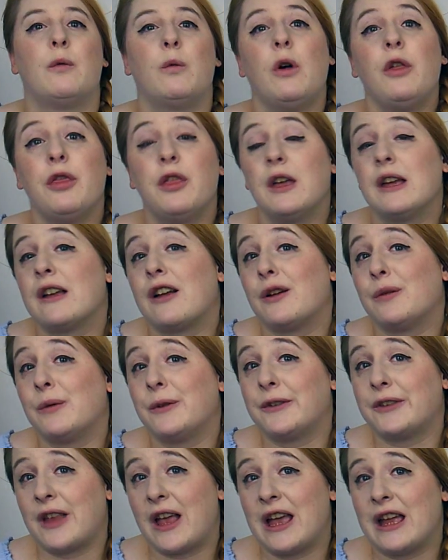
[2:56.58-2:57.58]
One thing I will
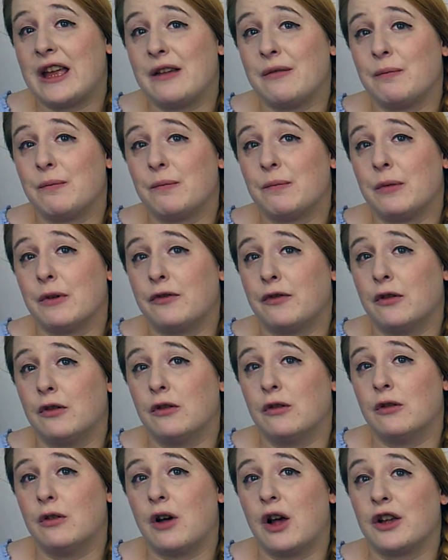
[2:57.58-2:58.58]
say
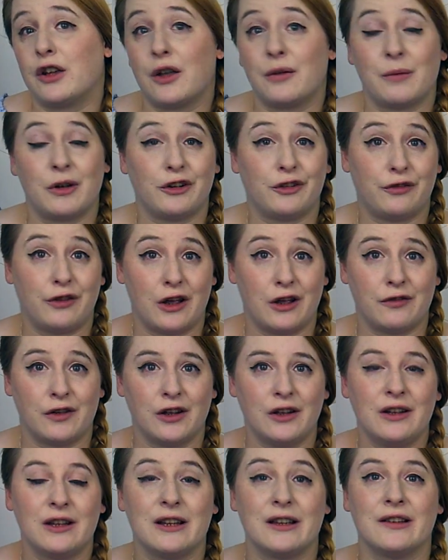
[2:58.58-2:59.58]
before I go much
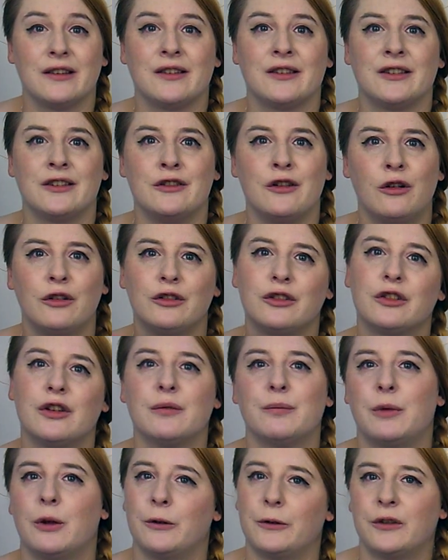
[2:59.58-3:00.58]
further is not
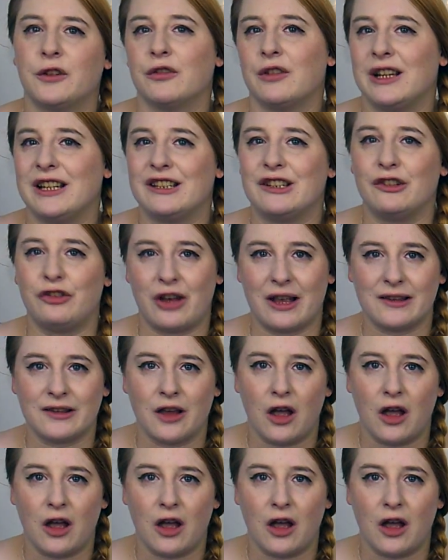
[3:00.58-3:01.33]
compulsory to dress